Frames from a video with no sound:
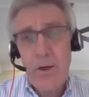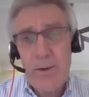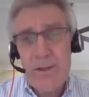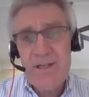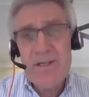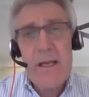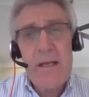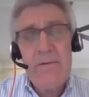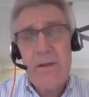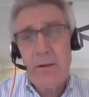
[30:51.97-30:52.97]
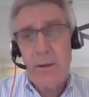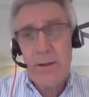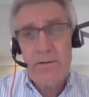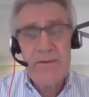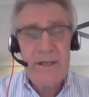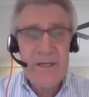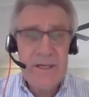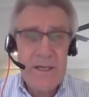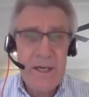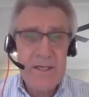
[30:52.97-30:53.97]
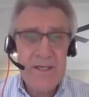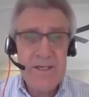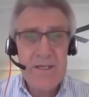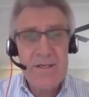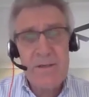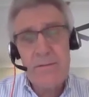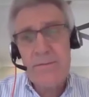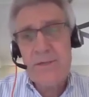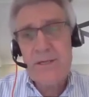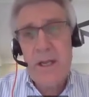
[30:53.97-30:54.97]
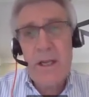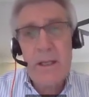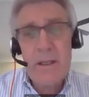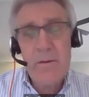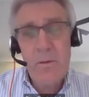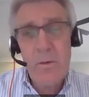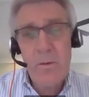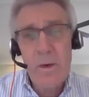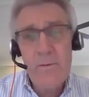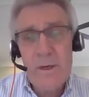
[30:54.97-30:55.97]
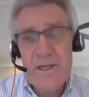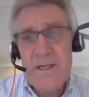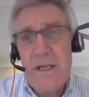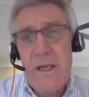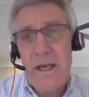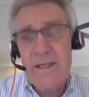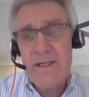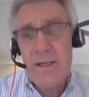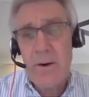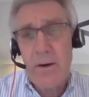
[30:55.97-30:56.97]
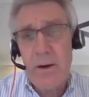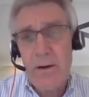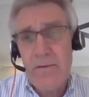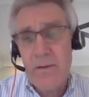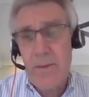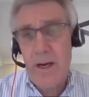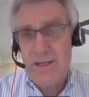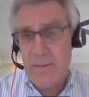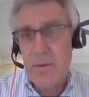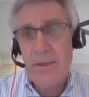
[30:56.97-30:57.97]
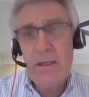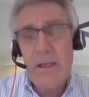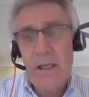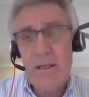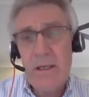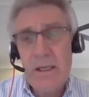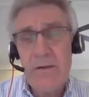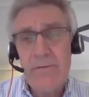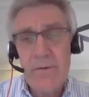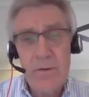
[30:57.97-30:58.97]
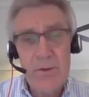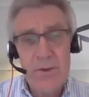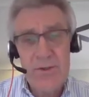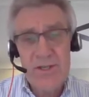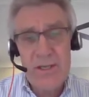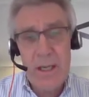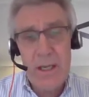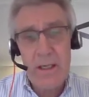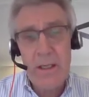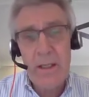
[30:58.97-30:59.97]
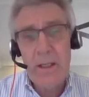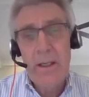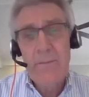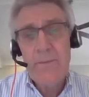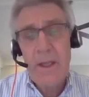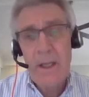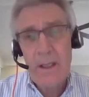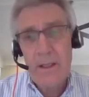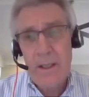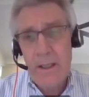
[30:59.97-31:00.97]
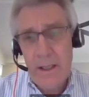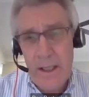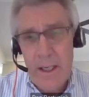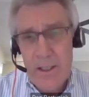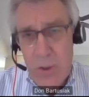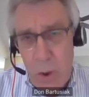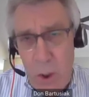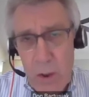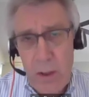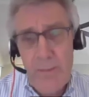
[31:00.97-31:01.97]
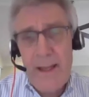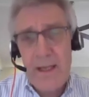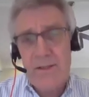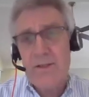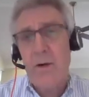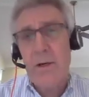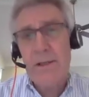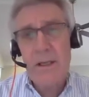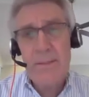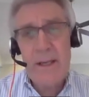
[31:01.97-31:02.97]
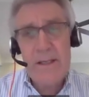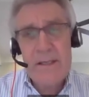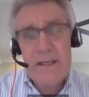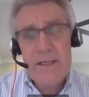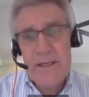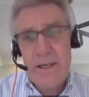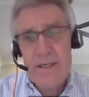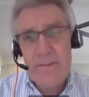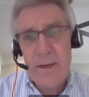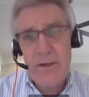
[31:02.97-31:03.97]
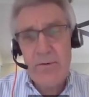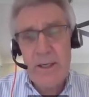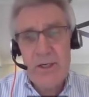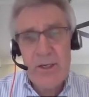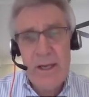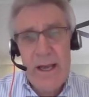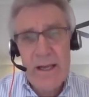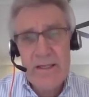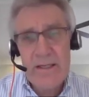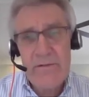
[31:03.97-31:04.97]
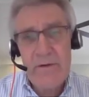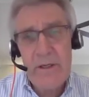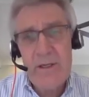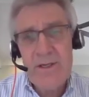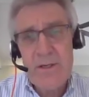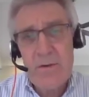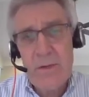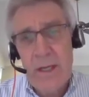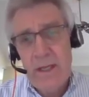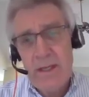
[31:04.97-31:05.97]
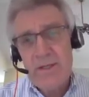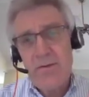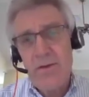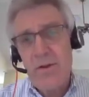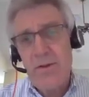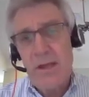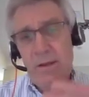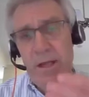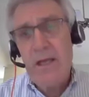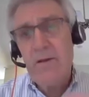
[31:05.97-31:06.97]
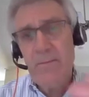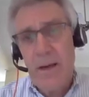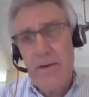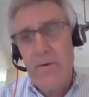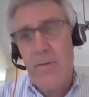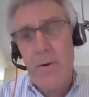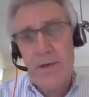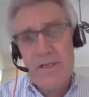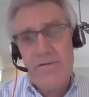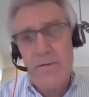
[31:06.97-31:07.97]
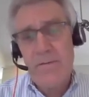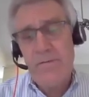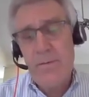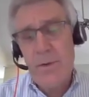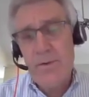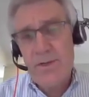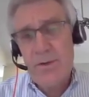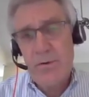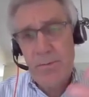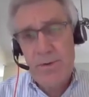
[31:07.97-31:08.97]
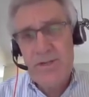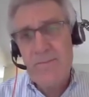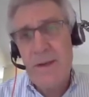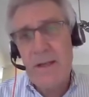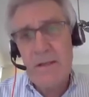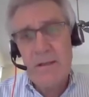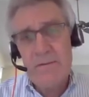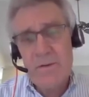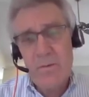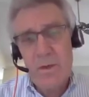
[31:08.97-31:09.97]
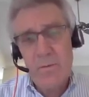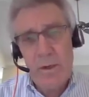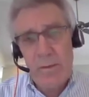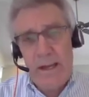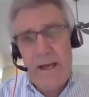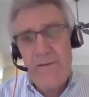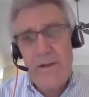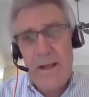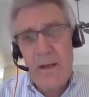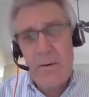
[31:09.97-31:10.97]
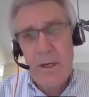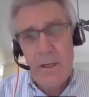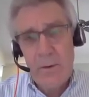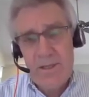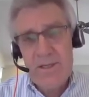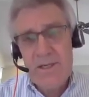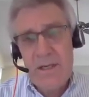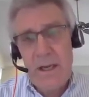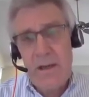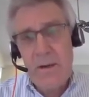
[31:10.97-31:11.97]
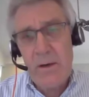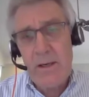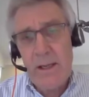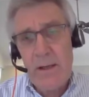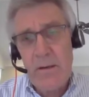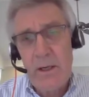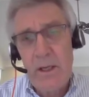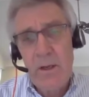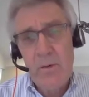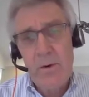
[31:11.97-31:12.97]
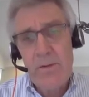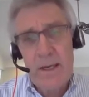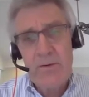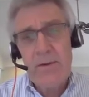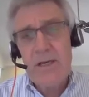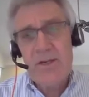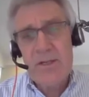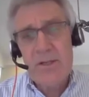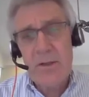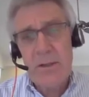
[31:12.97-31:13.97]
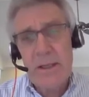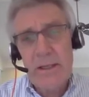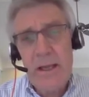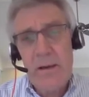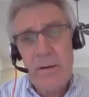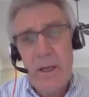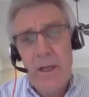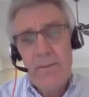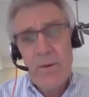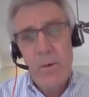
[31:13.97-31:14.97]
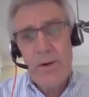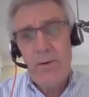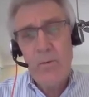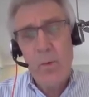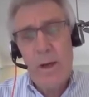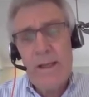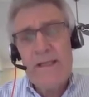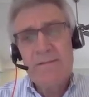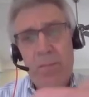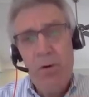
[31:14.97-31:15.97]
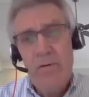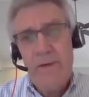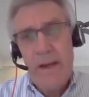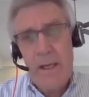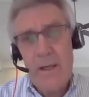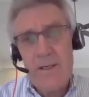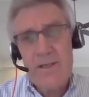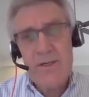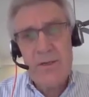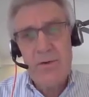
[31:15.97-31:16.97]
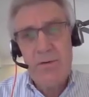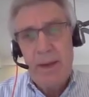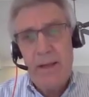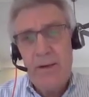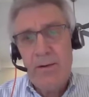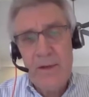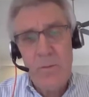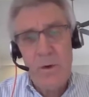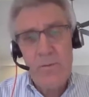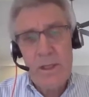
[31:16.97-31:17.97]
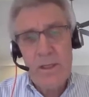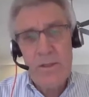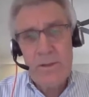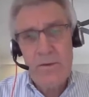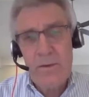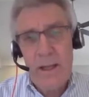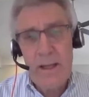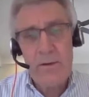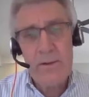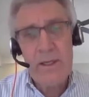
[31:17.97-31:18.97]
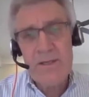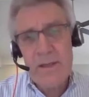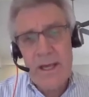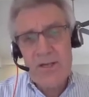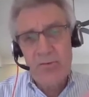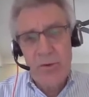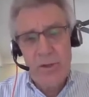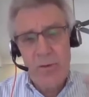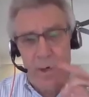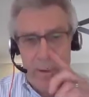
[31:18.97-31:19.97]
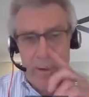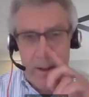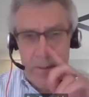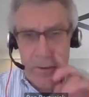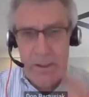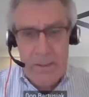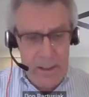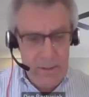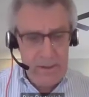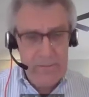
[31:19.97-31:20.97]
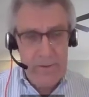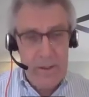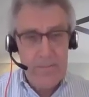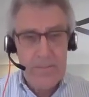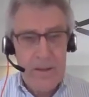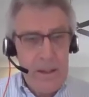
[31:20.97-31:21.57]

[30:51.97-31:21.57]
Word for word: current state of the art of DCS systems and what we see as the art of the possible in, in, a, in a future state. And, and, it's all about talking about DCS migration activities. So, so th- think of my remarks from, from those two perspectives. What, what do we have now? What's the state of the art now? What do migrations look like now? what are what is motivating us to do better than what we can do now okay so that's really where i'm going to be coming from